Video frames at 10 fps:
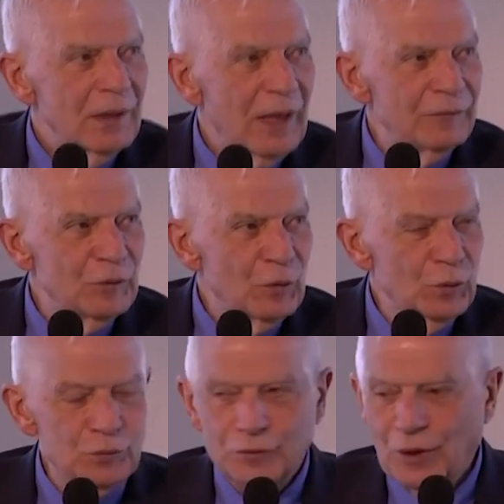have to
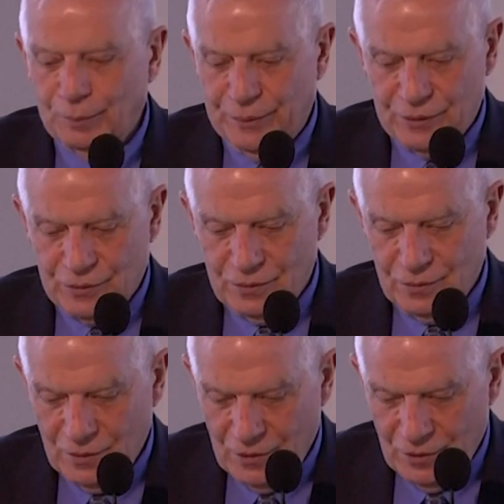go to Donbass
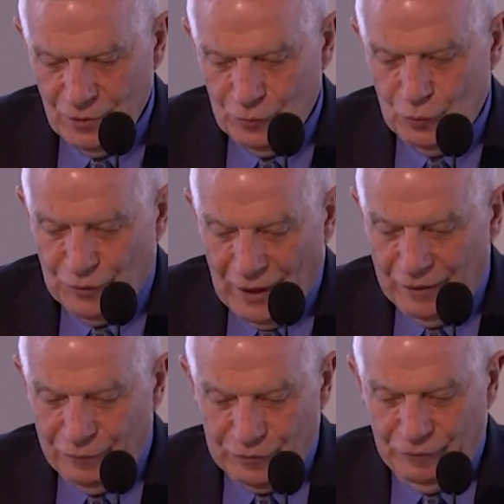to
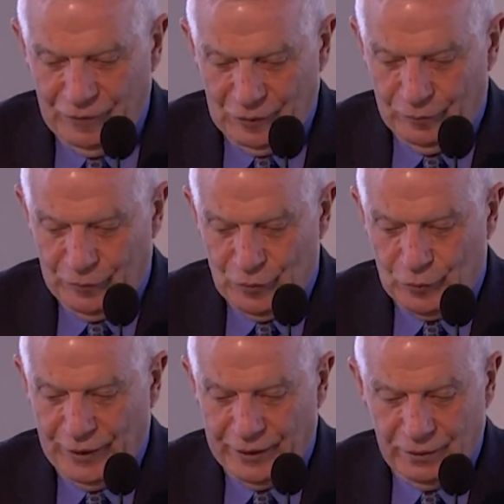die for the freedom of
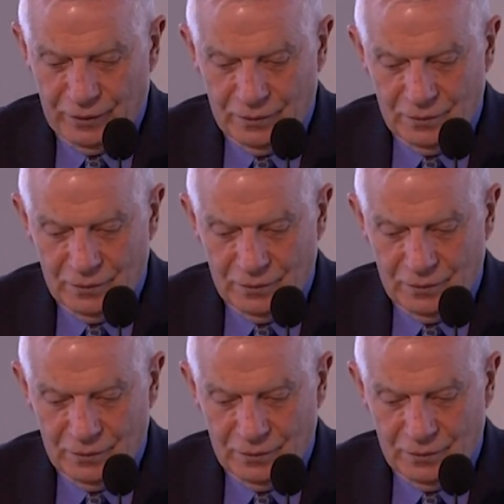Ukraine.